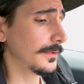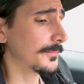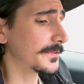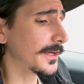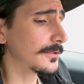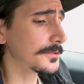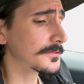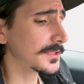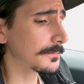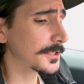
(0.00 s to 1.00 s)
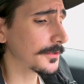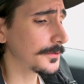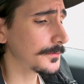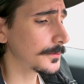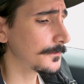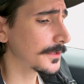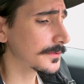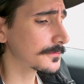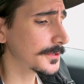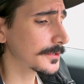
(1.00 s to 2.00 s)
But downloads of Snapchat and YouTube fell
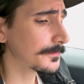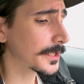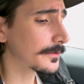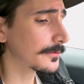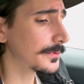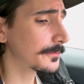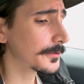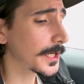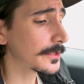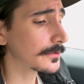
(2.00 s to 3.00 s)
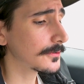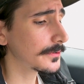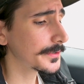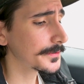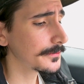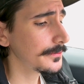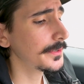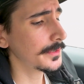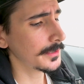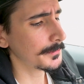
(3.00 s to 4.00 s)
this week compared to the week prior, according to
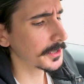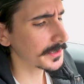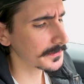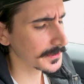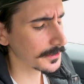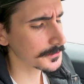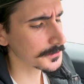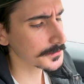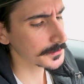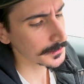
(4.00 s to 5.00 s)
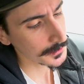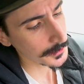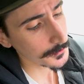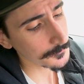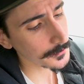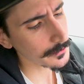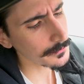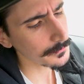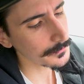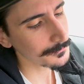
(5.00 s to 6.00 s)
market intelligence
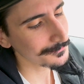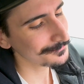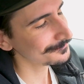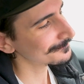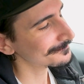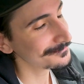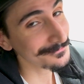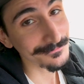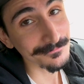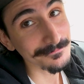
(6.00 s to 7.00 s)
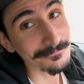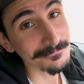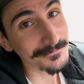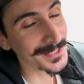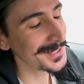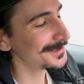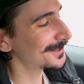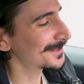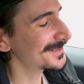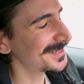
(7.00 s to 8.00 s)
firm. I
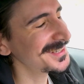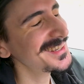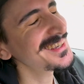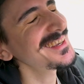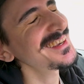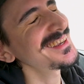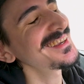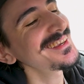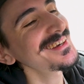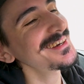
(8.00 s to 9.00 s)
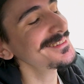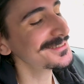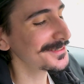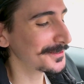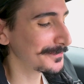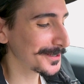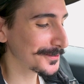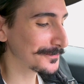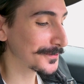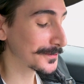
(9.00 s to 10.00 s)
looked at the
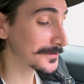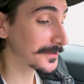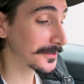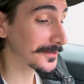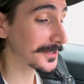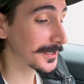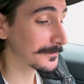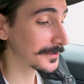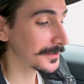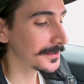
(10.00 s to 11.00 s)
microphone instead of the camera.